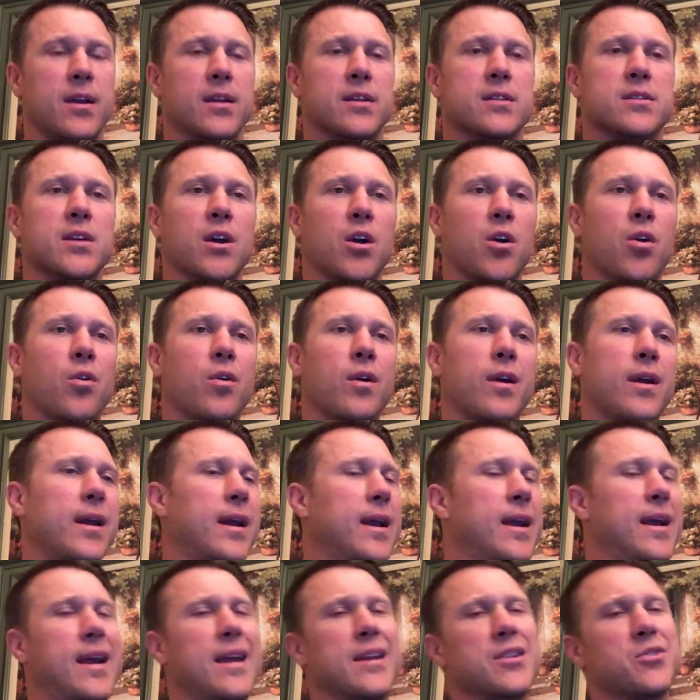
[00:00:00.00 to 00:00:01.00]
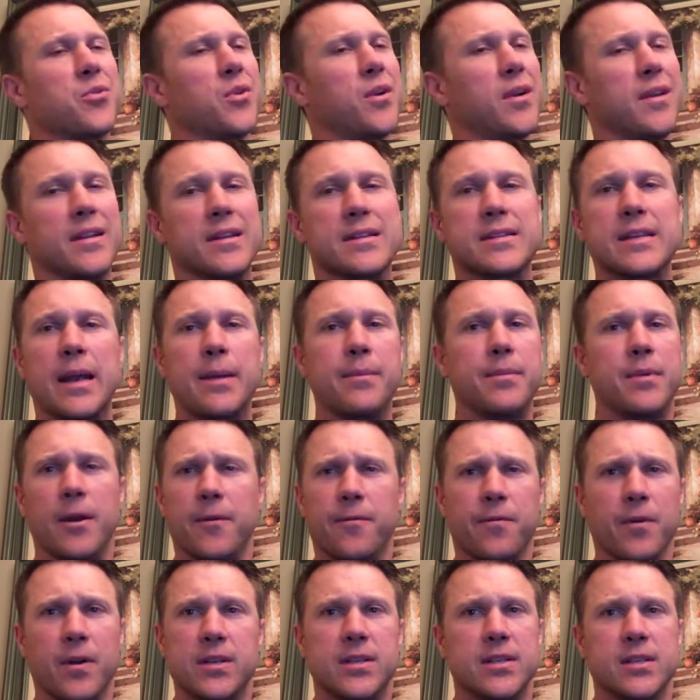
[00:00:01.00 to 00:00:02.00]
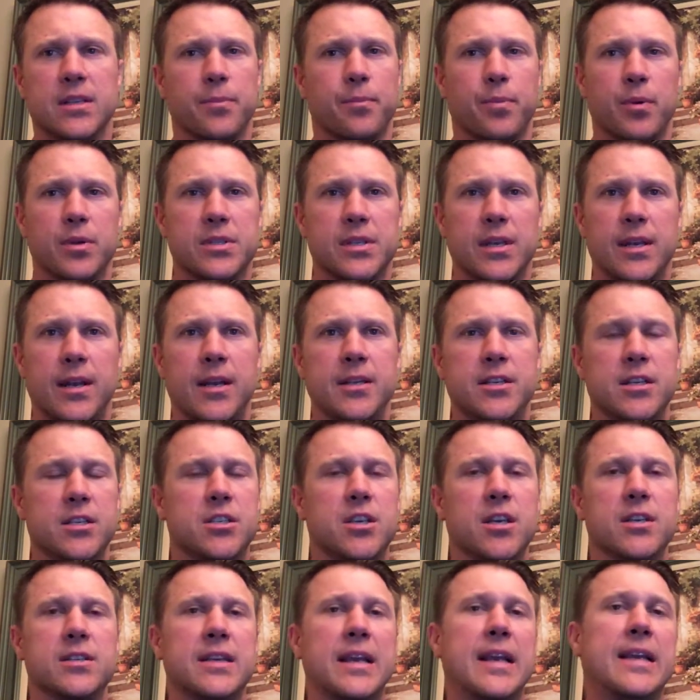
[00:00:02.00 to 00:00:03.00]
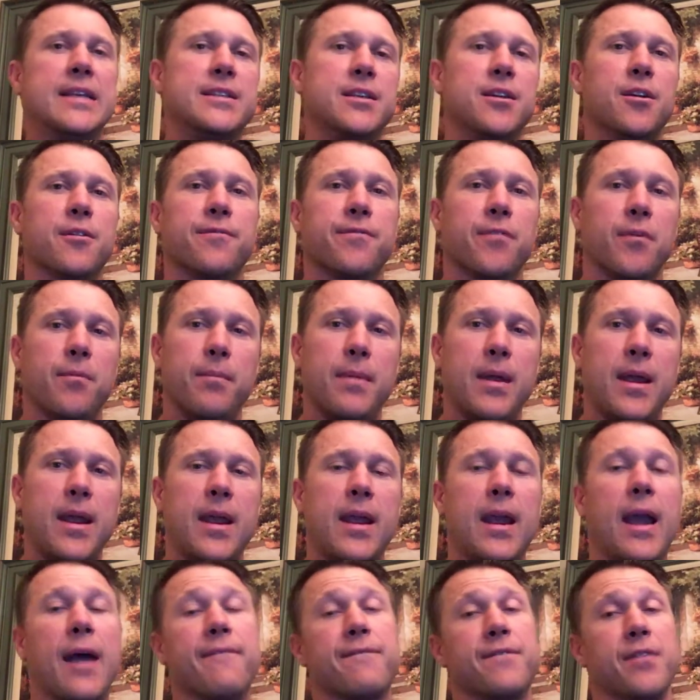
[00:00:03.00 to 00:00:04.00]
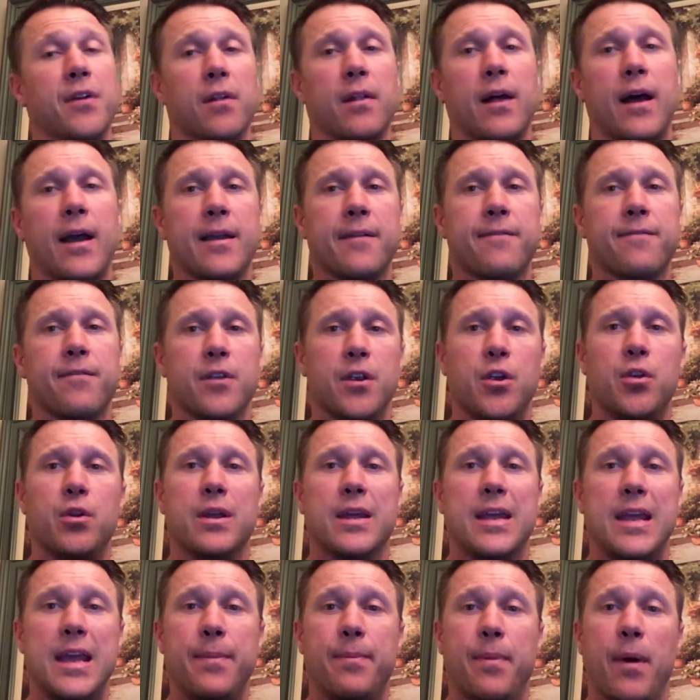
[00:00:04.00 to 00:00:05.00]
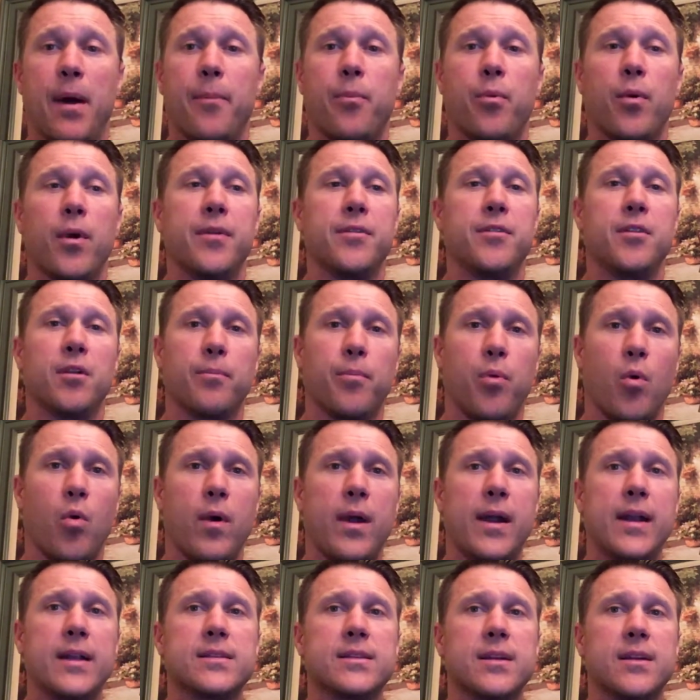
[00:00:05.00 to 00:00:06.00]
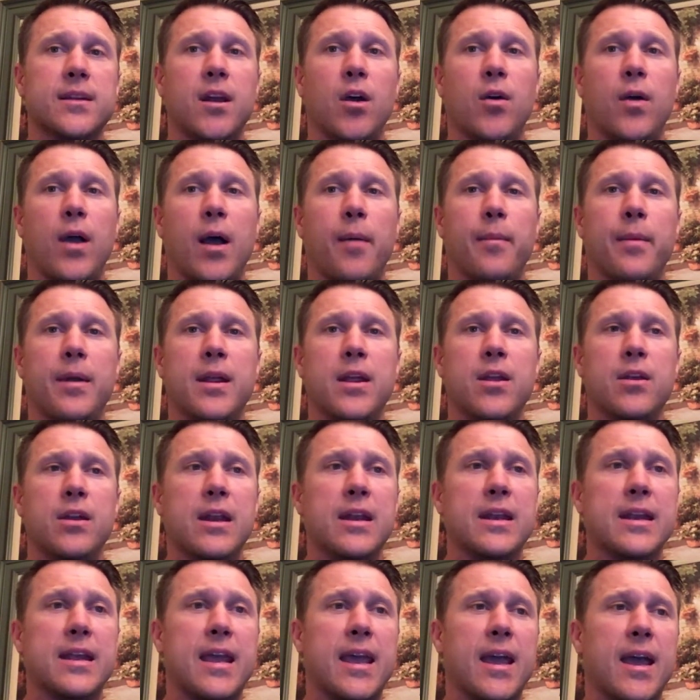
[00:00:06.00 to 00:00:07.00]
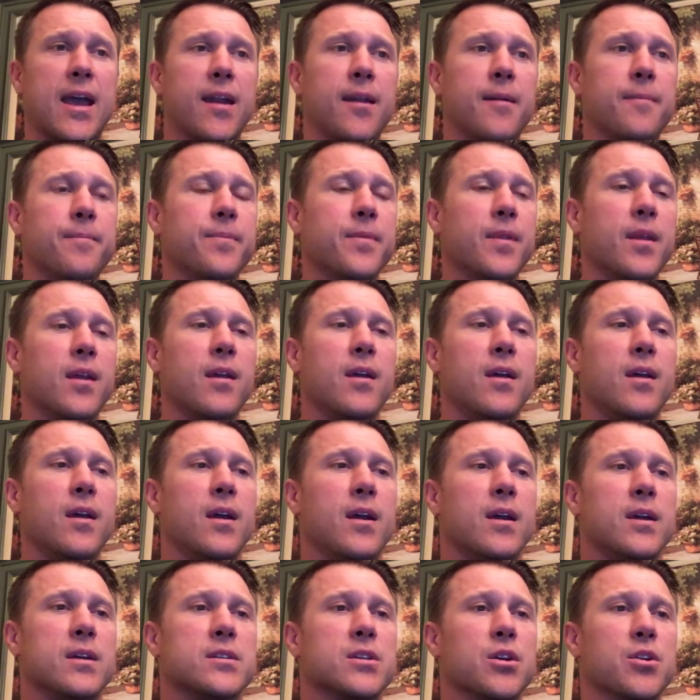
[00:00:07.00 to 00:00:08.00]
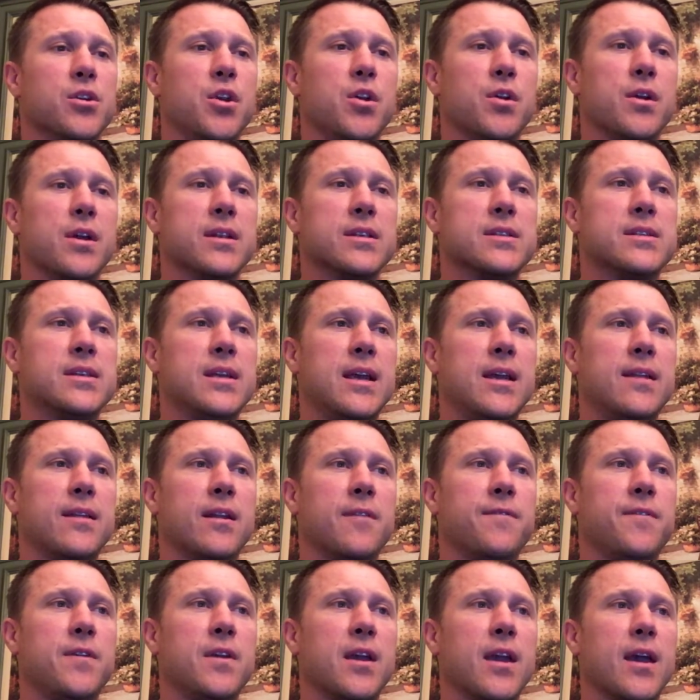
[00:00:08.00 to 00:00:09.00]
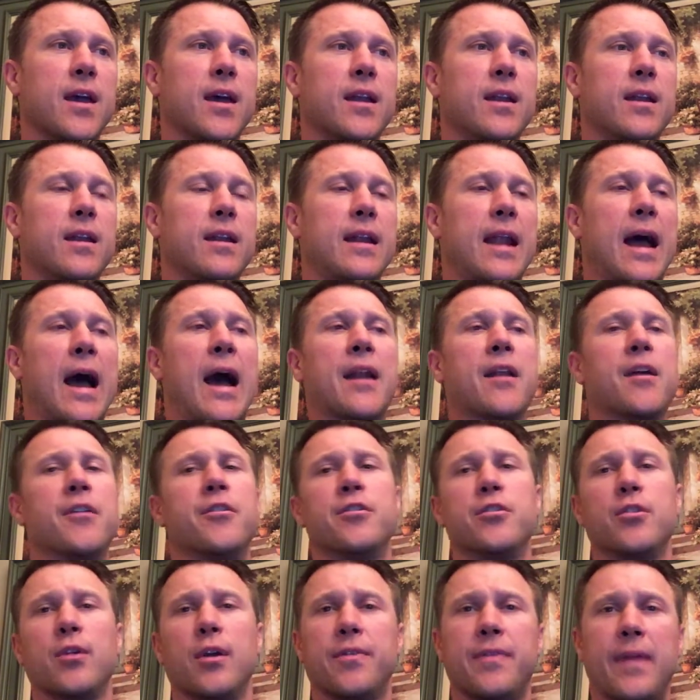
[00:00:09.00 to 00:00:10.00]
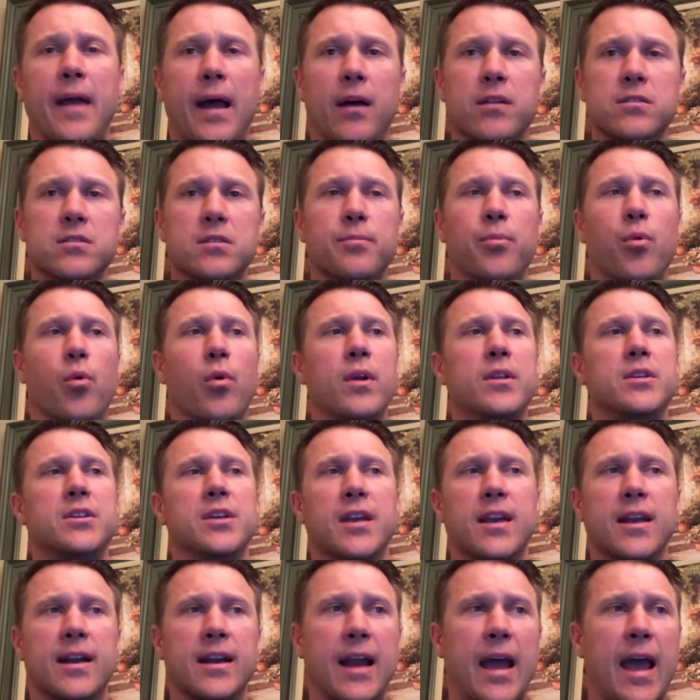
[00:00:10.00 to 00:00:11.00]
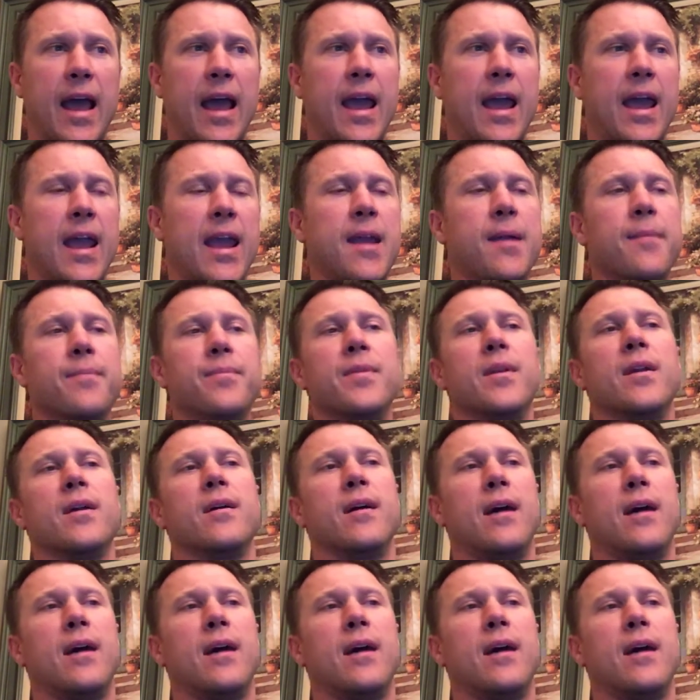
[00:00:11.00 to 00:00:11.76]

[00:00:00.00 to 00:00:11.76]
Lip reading: So it's really the same difference as a percentage. It's just easier for me, I feel like, for you to keep up with your points and know how many you need to get. So you can see that if you get 900 to 1,000 points, you get an A.